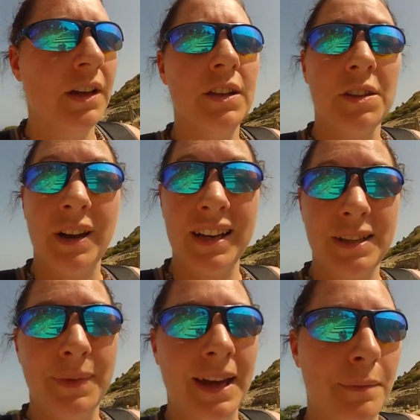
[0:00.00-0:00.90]
So it
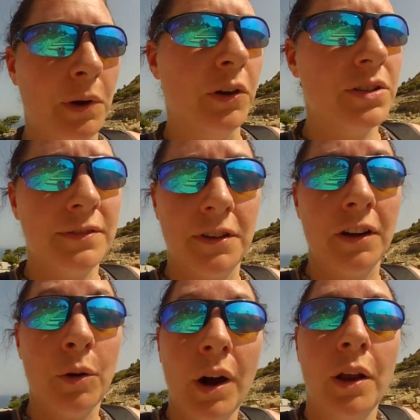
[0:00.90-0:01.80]
actually became lost for
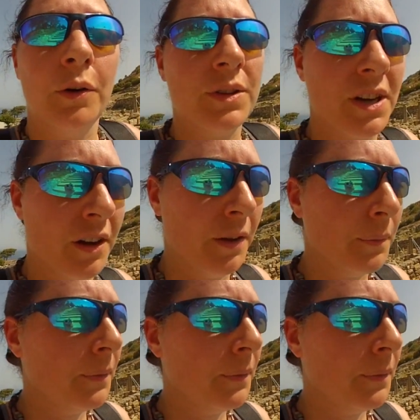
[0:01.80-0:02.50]
quite a long time.